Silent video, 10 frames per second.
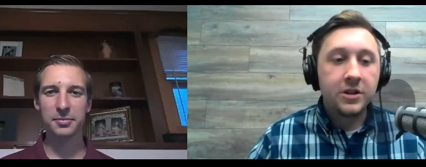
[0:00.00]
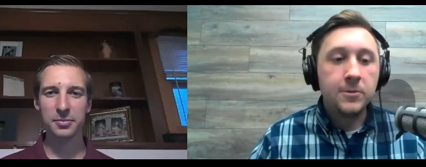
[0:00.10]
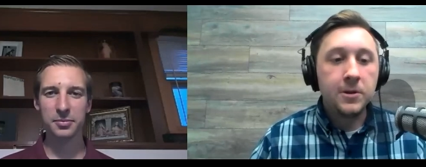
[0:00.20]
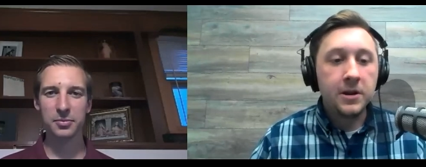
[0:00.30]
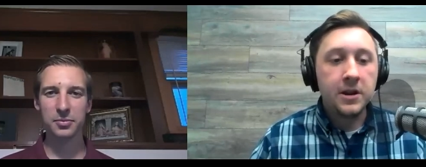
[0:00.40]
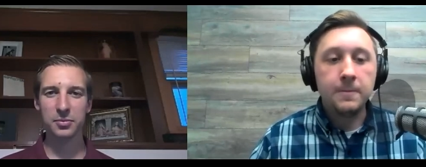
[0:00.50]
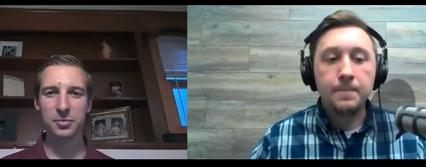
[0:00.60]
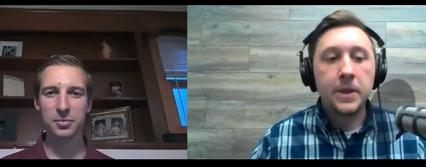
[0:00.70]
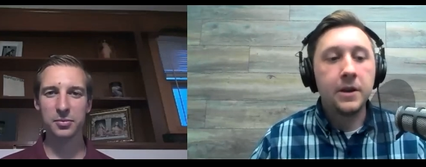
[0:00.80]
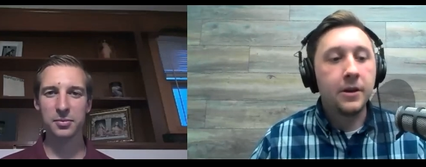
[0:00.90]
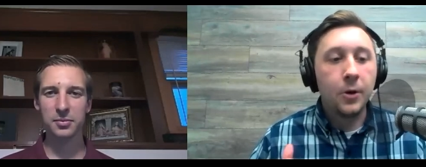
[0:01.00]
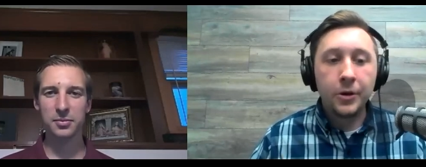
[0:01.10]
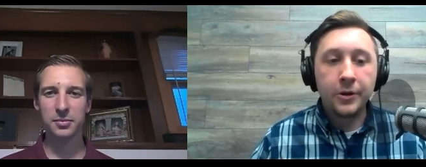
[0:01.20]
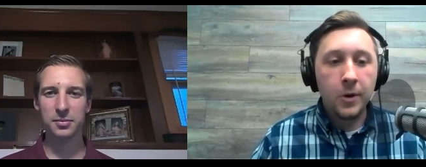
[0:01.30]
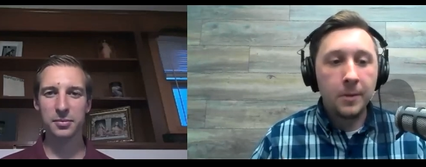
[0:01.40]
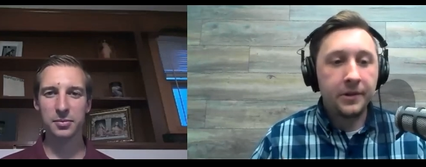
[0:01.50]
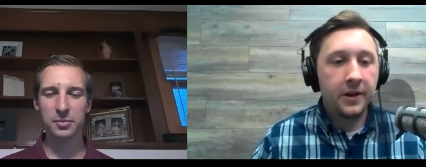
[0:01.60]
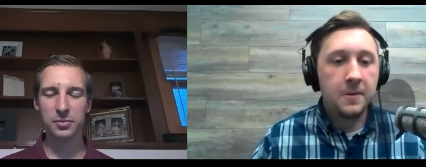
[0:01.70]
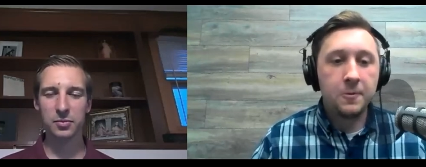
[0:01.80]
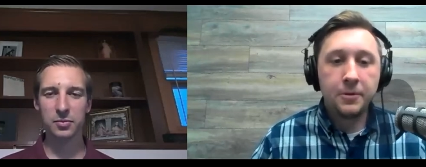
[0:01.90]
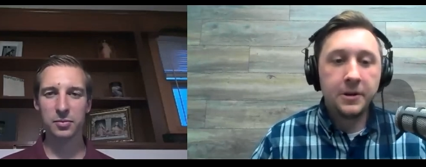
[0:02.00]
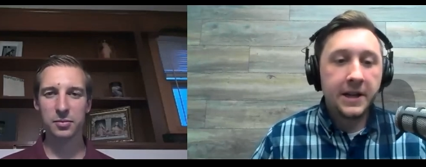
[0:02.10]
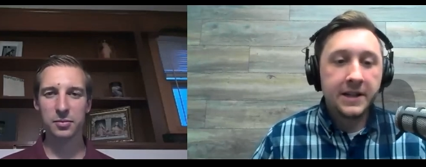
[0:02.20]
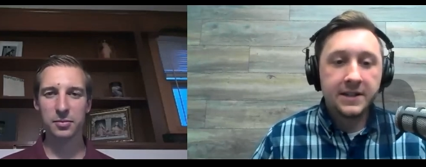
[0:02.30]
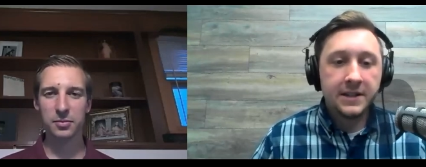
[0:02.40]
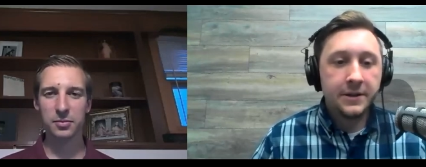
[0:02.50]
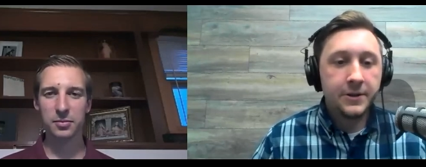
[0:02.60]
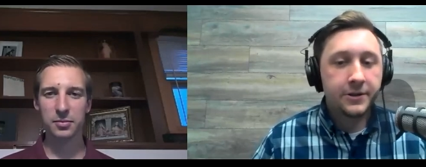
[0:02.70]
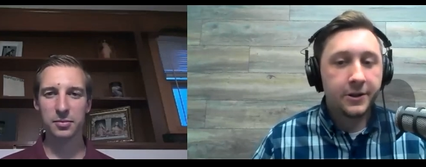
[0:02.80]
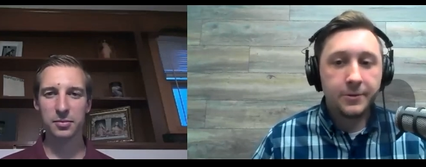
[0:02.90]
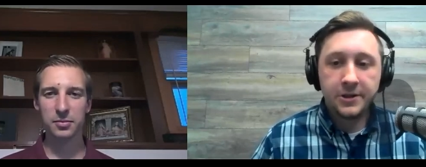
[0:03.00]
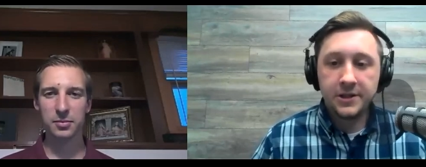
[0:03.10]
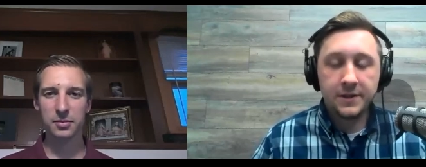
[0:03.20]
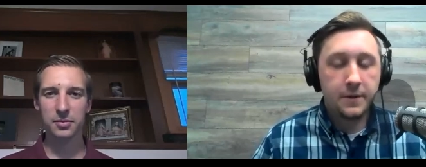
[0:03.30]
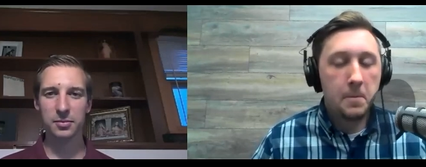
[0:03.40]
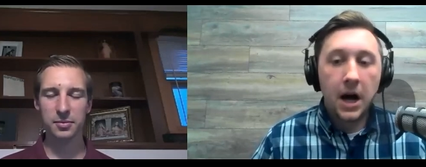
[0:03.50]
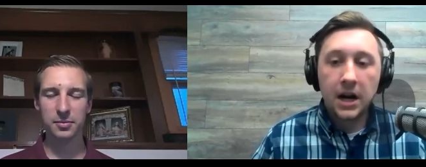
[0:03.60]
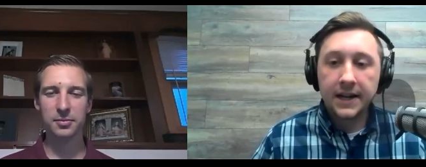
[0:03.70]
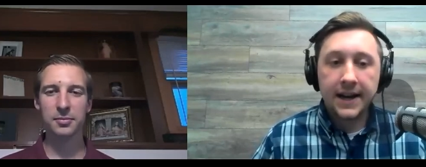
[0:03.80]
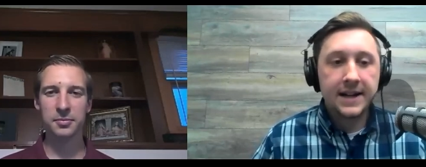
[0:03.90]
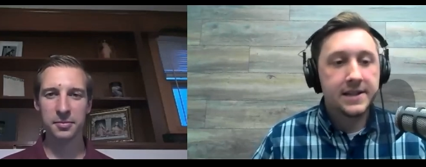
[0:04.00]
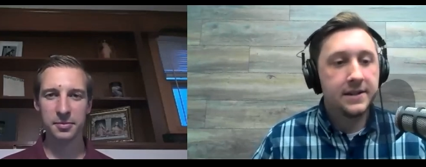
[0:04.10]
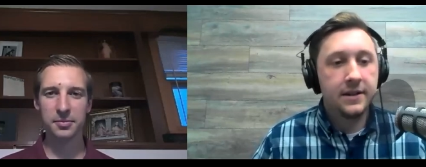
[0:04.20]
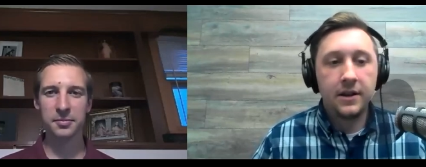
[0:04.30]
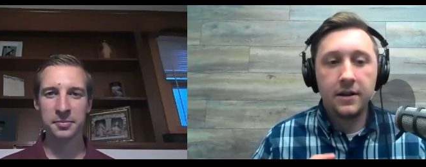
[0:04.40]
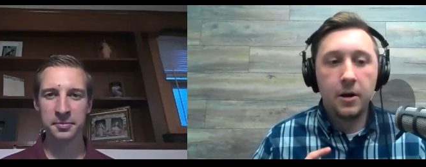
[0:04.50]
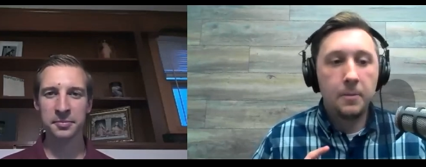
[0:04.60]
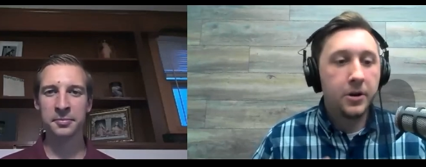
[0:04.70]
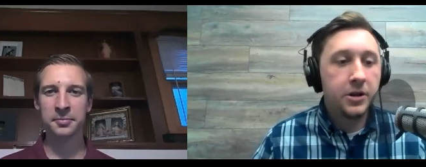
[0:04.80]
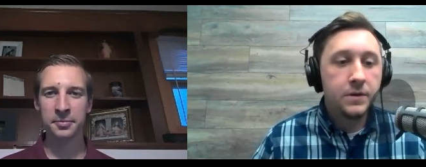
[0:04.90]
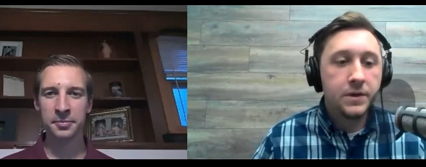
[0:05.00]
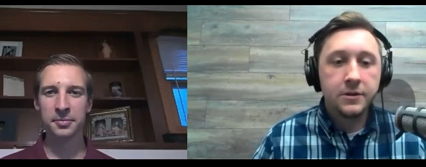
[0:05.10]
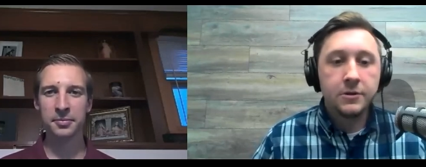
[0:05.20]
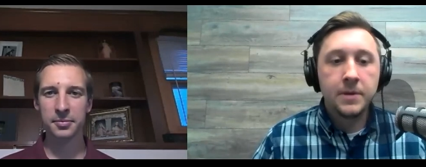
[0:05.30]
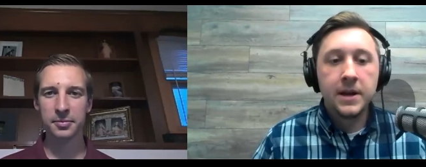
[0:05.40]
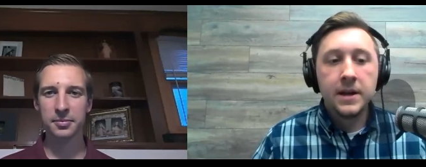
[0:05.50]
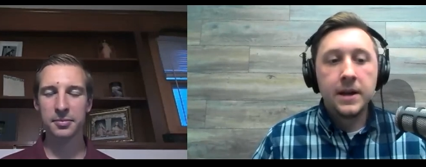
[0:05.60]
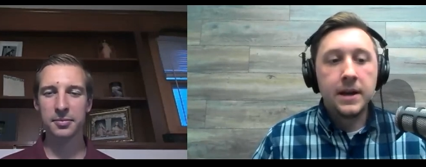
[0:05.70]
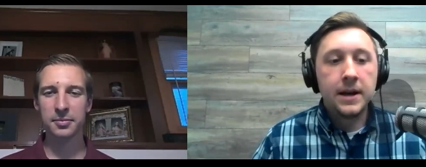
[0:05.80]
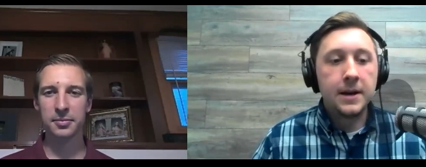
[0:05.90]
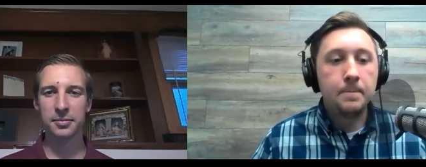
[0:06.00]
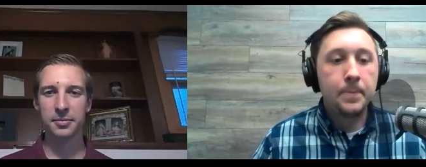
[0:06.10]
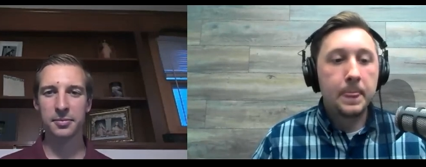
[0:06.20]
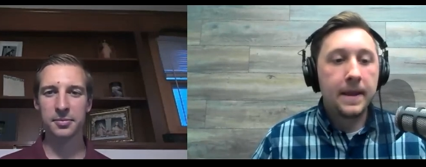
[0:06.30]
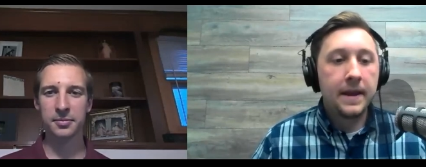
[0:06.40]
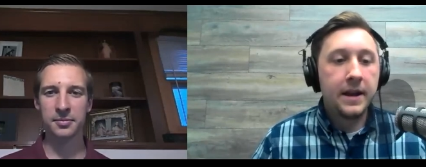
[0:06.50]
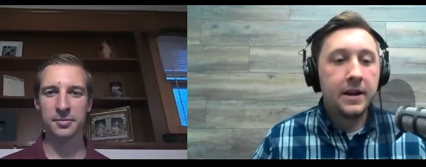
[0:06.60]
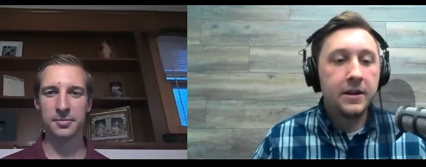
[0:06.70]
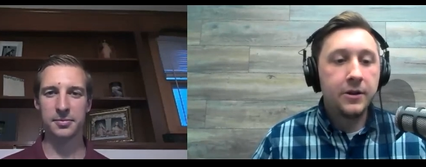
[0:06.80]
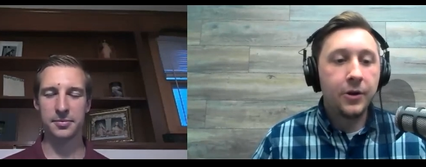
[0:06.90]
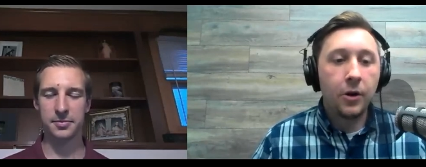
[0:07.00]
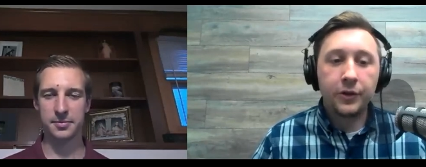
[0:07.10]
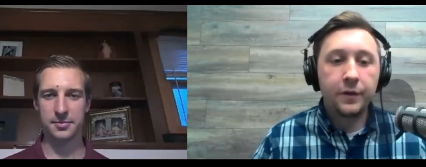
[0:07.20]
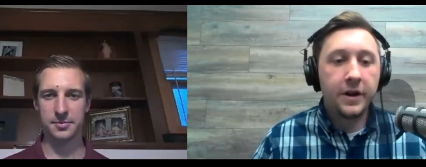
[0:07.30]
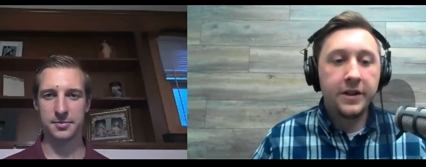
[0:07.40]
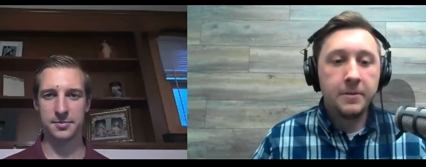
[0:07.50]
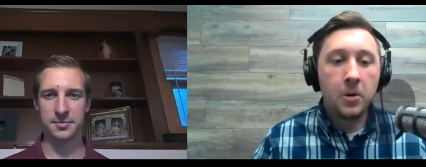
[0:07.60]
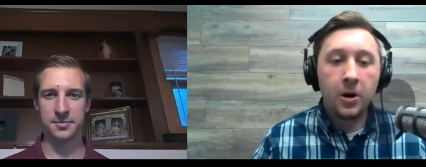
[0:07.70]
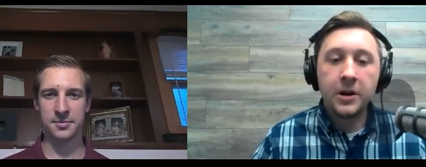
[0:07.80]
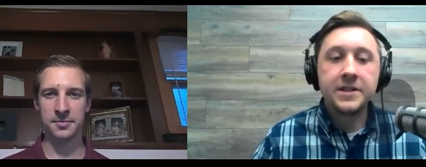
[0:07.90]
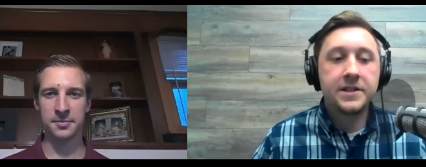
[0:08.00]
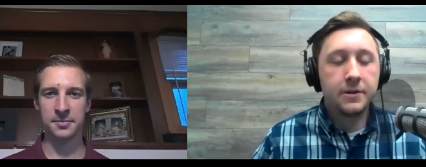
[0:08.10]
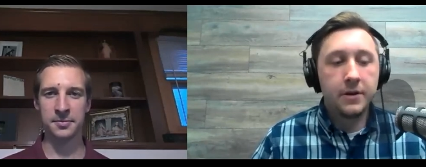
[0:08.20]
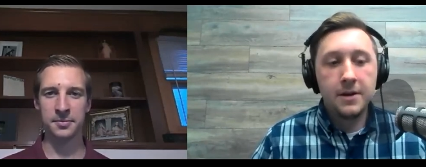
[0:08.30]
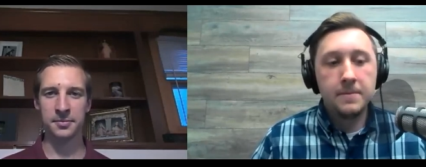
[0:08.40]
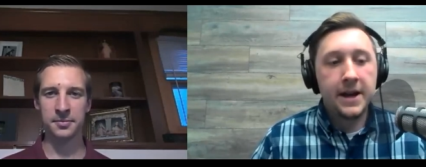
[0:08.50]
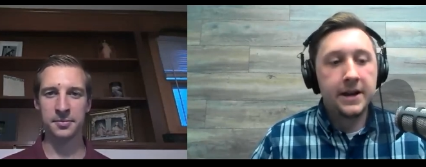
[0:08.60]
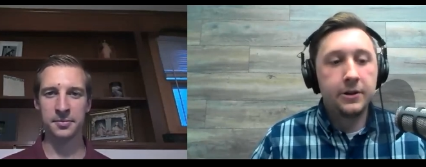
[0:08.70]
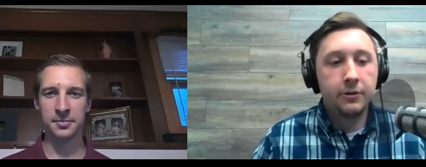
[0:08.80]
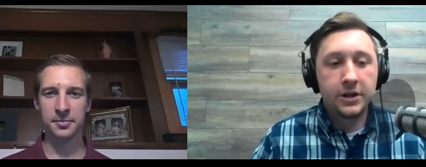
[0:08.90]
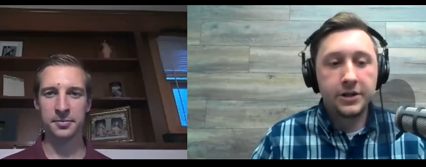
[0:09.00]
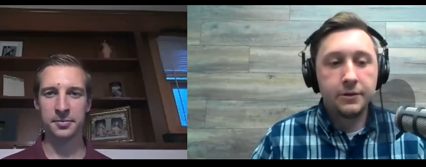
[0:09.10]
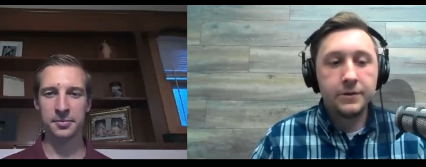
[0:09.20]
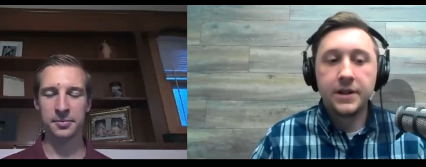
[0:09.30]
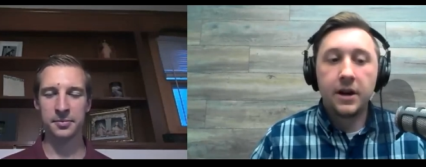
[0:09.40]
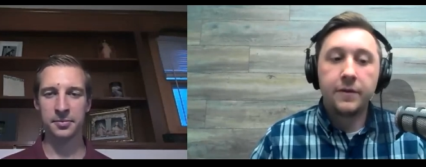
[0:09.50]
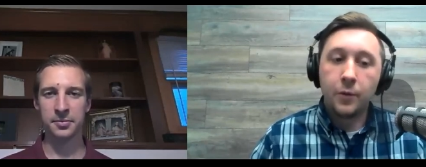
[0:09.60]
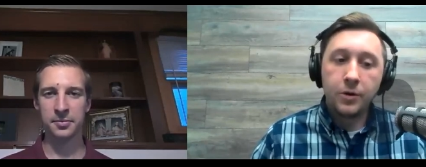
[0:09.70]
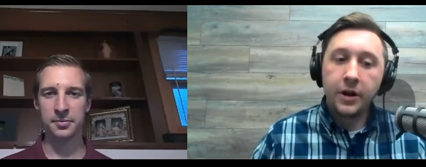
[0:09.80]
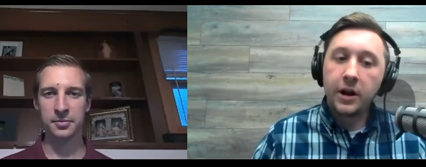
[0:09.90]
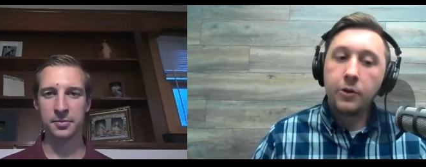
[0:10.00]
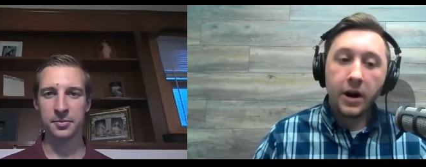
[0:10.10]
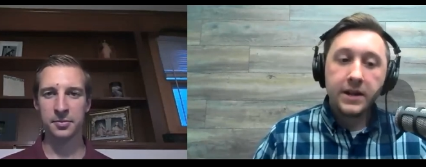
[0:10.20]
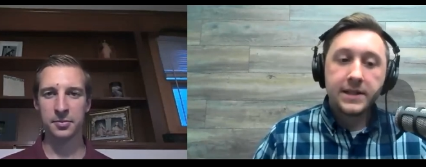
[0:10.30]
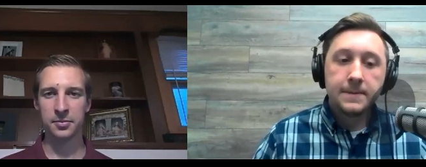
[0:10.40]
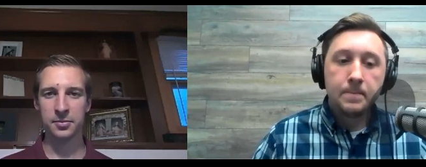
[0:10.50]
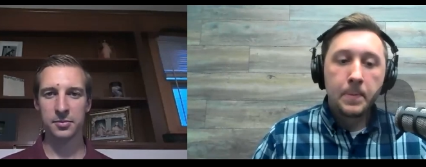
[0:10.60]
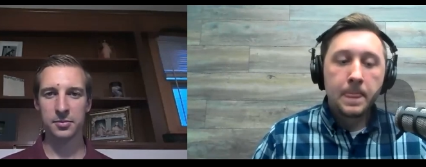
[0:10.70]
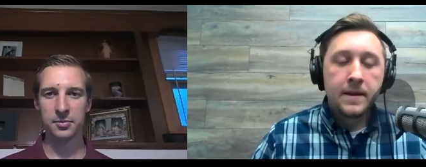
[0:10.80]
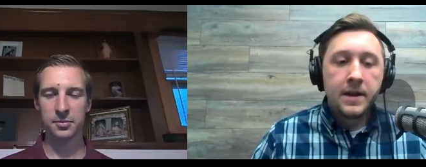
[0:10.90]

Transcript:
Speaker 1: own community, go to their website. We'll put links in the descriptions of the podcast, at, up on YouTube. Um, and you can also find them on Instagram at crossroads dot for dot christ.